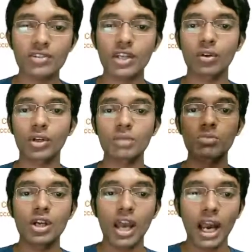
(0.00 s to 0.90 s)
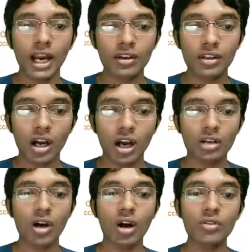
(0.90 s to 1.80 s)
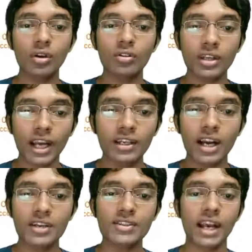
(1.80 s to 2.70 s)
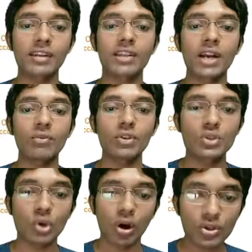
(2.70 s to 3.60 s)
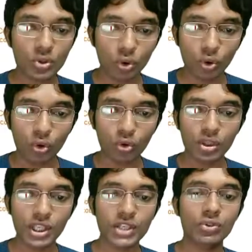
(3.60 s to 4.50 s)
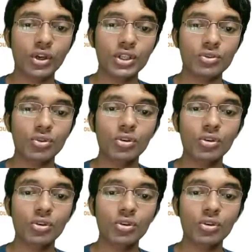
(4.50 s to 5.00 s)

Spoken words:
Okay, and the account on the right hand side that we don't own is going to